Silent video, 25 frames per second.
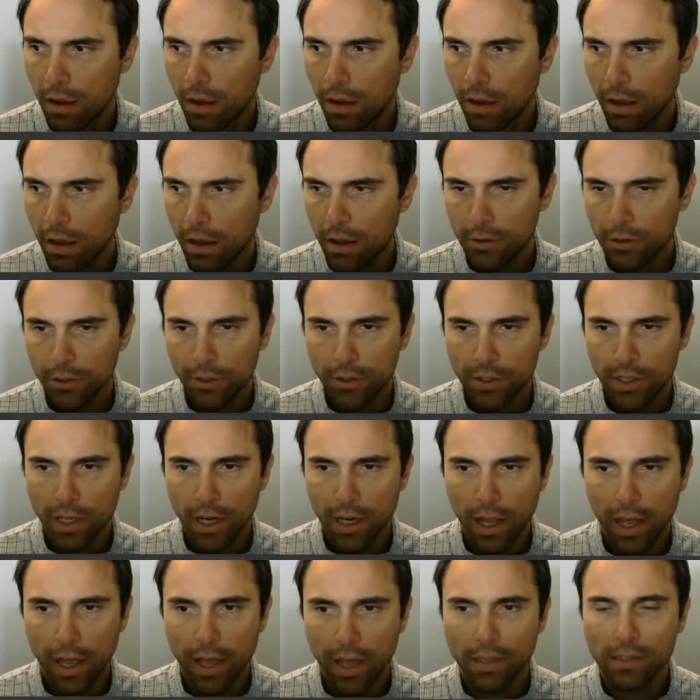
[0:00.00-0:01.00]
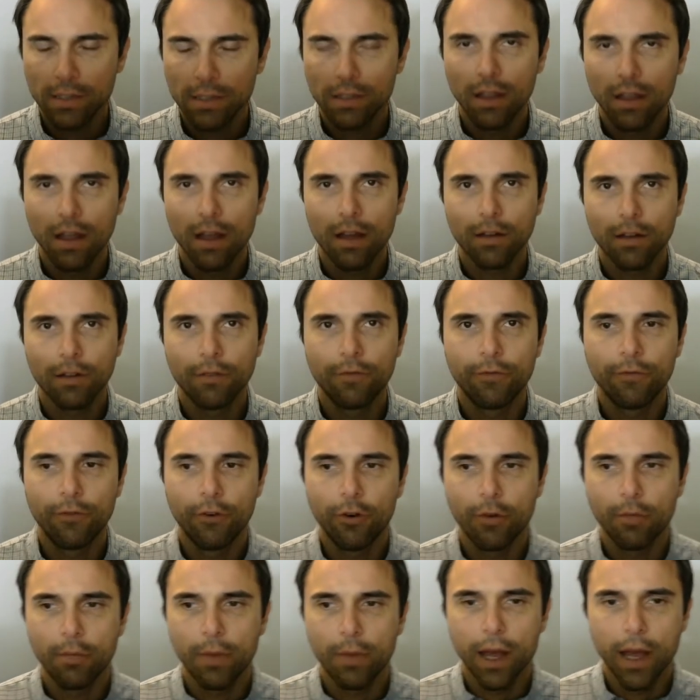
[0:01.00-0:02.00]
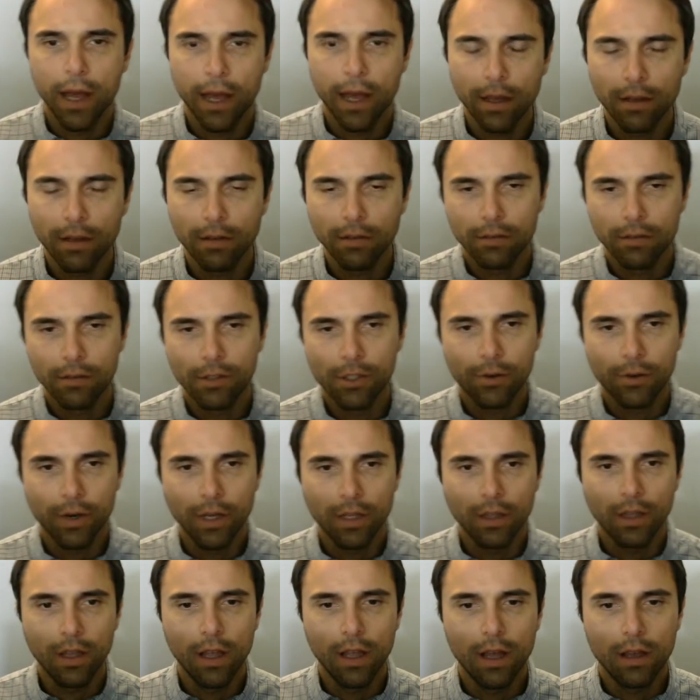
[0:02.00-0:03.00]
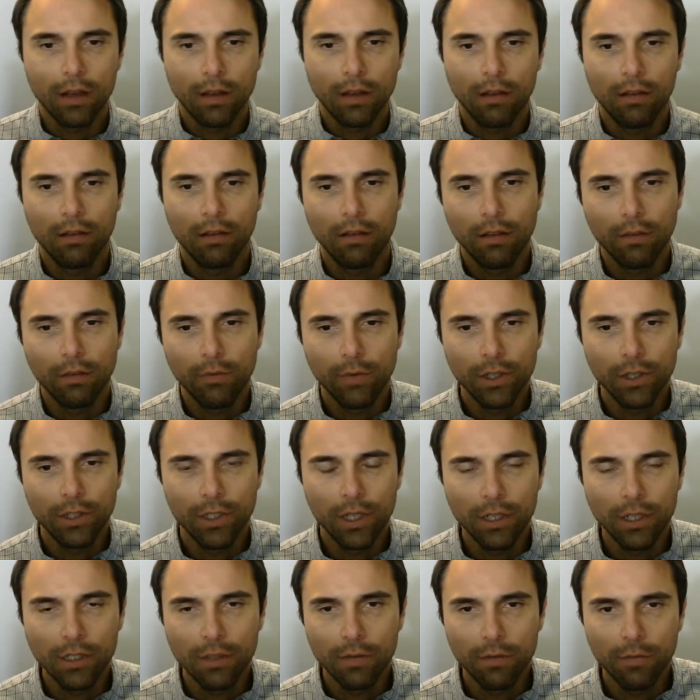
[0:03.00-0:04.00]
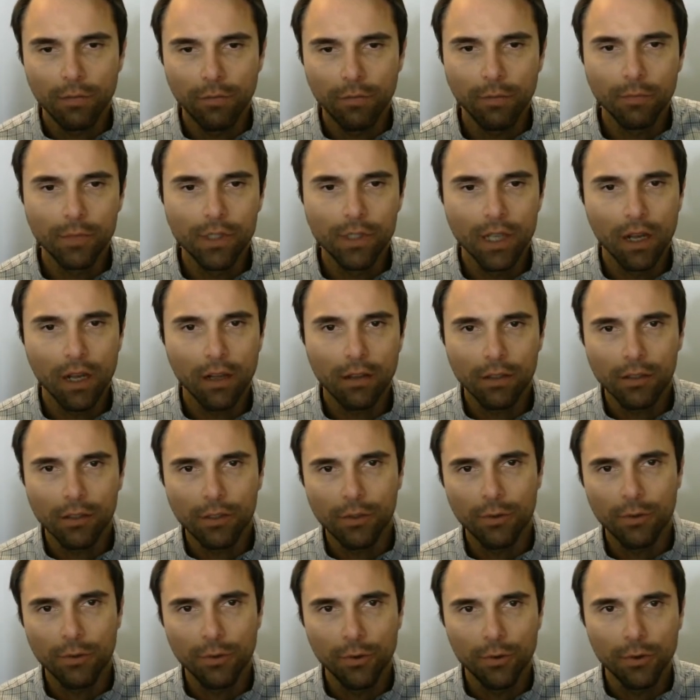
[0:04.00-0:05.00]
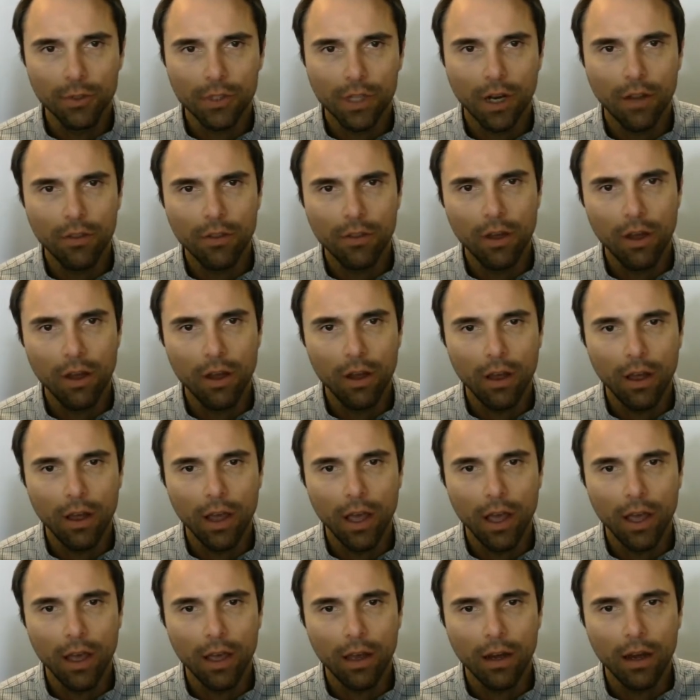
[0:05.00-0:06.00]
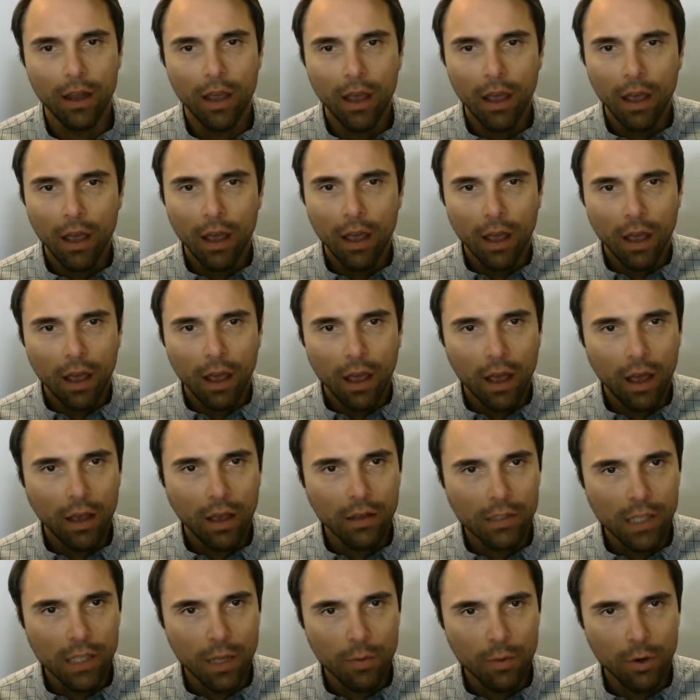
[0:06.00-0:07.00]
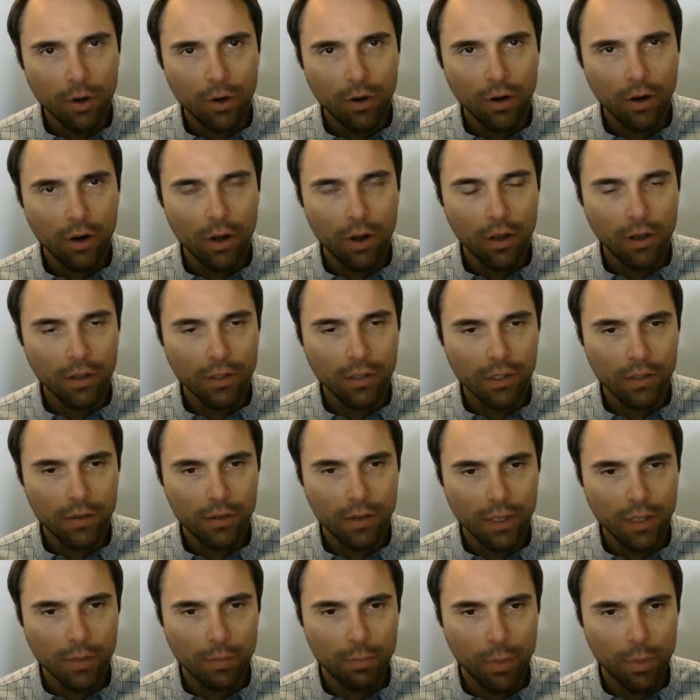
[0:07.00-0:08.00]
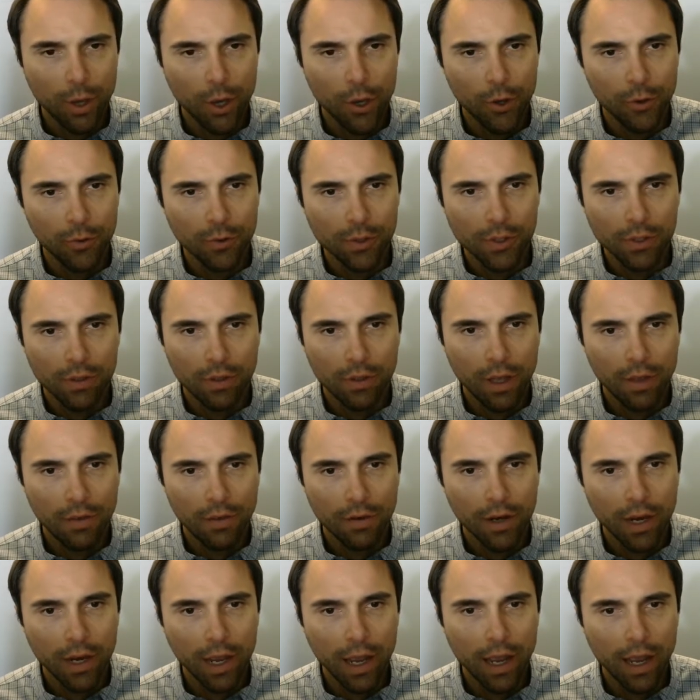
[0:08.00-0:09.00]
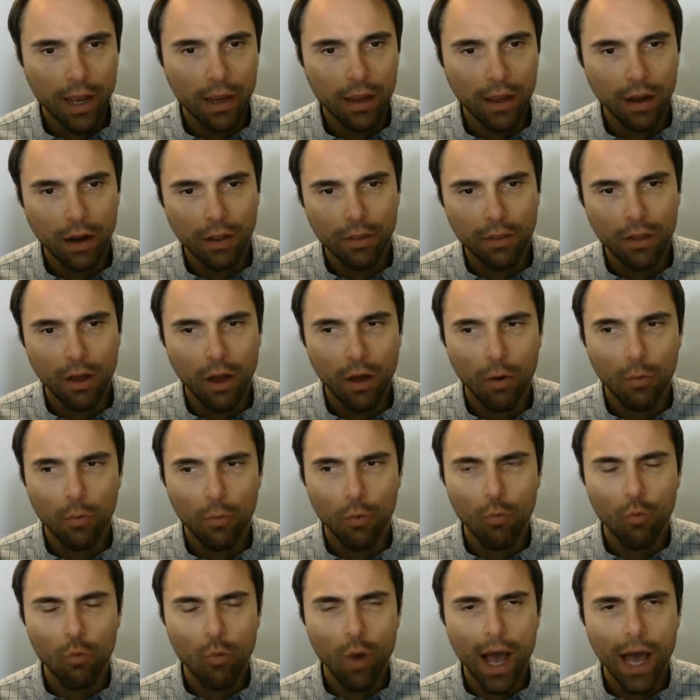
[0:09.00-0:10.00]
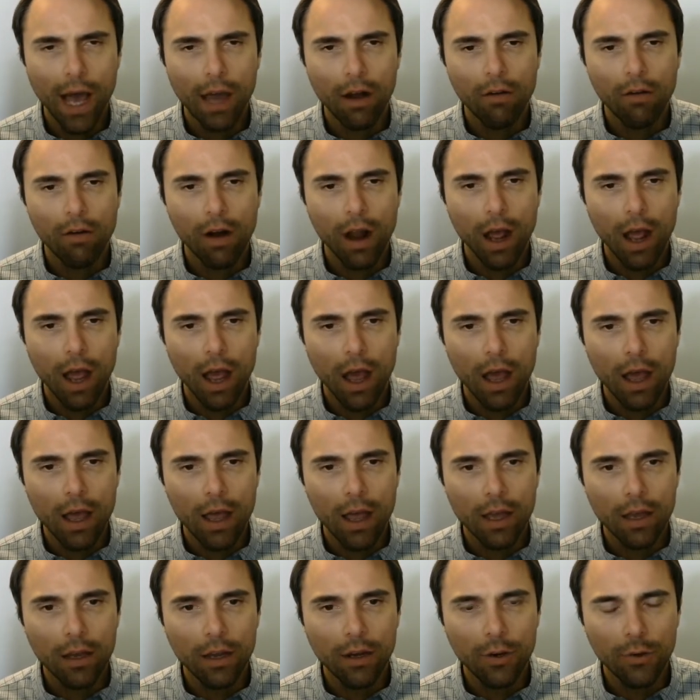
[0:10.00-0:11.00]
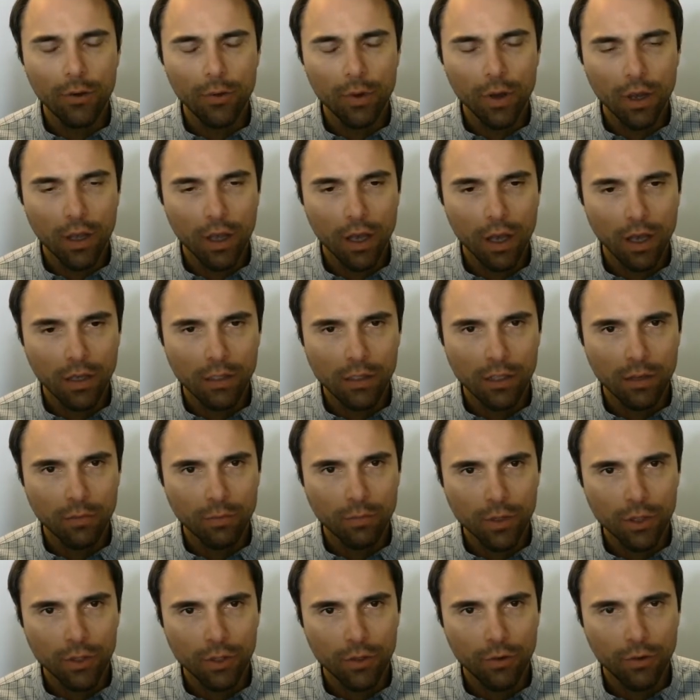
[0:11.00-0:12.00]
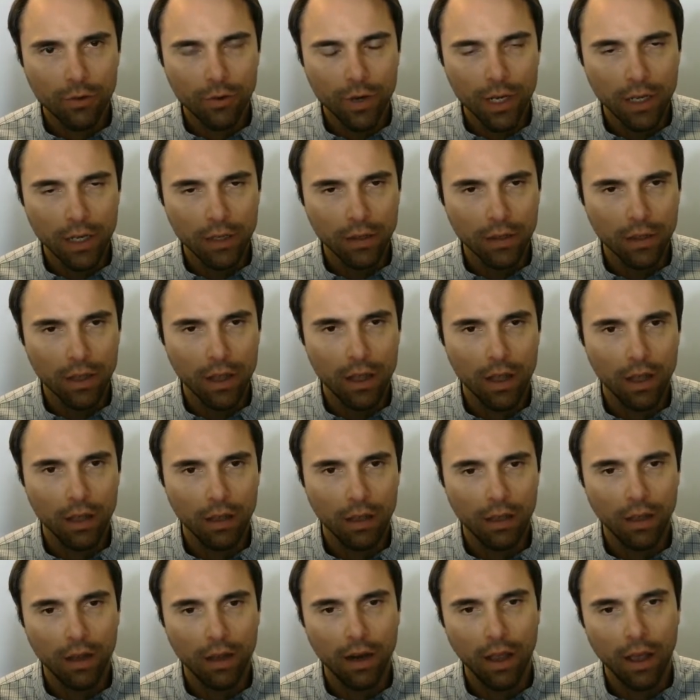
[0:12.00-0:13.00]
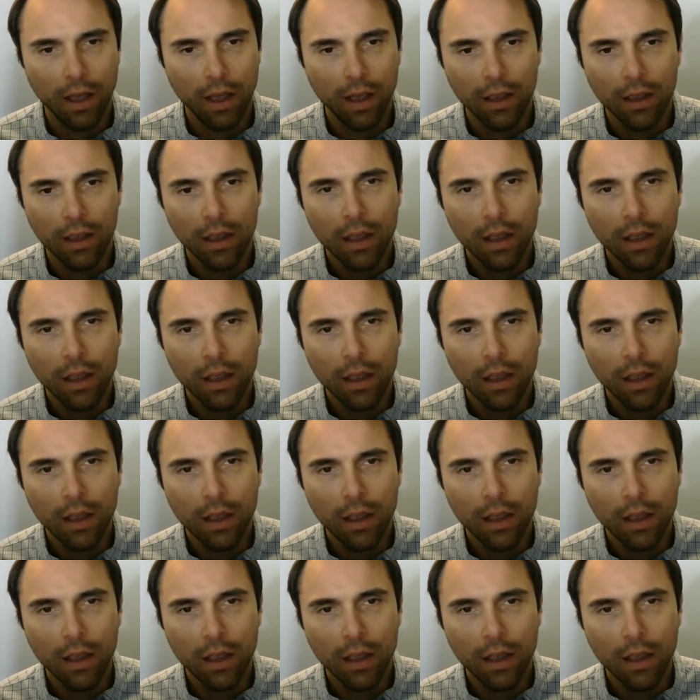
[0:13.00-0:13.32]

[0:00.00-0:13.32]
I was using S-Lock for my Screenlock, which is from Suckless Tools, and I stumbled across this post the other day, and I thought, well, why don't I do a custom Screenlock? And I